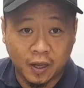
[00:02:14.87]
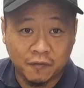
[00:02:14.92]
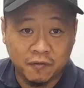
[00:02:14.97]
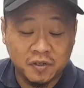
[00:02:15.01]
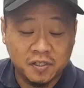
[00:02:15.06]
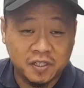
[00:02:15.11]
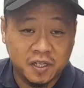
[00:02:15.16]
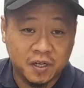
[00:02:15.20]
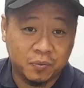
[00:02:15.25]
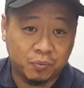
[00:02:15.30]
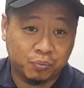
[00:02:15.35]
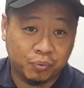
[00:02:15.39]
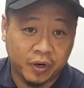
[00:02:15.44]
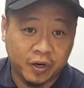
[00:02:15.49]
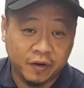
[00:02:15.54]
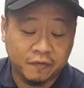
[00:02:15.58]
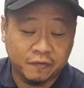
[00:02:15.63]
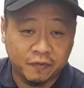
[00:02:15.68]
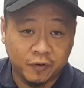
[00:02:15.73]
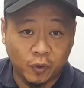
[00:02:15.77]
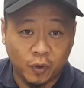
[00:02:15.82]
If you see
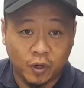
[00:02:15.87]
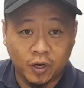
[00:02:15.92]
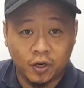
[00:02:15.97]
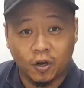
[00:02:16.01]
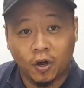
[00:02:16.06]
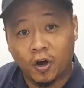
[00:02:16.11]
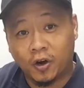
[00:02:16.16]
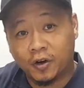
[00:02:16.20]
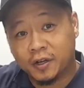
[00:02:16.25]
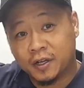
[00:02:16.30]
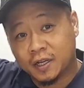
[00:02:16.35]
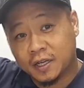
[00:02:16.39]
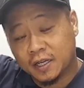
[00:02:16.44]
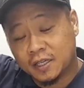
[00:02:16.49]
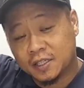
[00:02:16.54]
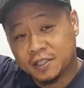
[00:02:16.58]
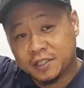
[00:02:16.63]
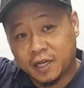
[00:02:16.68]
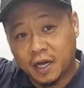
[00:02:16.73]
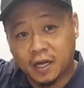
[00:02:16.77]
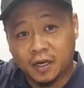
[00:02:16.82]
brake fluid on the
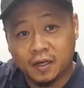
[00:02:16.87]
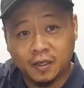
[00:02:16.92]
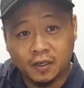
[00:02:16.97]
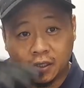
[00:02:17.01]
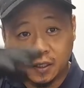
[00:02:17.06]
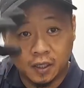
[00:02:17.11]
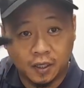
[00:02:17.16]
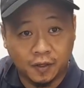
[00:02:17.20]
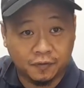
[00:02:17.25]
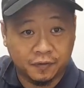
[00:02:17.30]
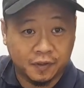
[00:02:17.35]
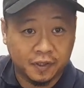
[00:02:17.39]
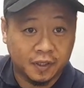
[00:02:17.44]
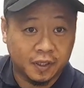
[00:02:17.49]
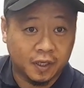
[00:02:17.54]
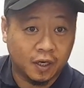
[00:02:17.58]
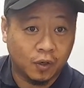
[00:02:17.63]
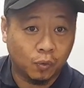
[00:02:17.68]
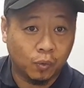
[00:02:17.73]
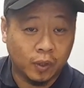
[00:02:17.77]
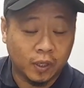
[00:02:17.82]
inside of
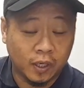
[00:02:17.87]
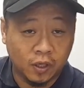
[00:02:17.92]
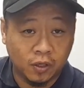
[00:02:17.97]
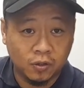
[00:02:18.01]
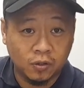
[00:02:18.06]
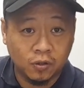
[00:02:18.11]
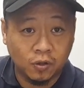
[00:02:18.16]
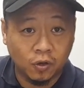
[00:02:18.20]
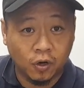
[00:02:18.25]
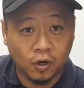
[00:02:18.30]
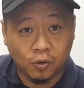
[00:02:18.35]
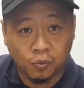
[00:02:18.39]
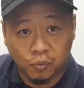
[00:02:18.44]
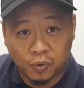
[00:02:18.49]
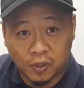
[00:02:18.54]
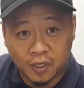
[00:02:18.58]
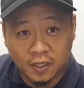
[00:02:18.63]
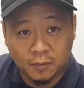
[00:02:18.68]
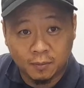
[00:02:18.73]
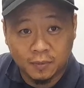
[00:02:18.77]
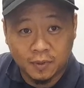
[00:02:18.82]
the wheel or
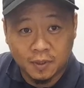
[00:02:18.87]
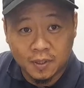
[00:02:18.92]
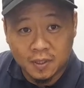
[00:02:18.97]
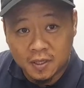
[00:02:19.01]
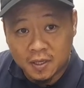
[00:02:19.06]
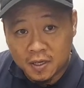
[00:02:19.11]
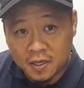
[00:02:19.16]
rim,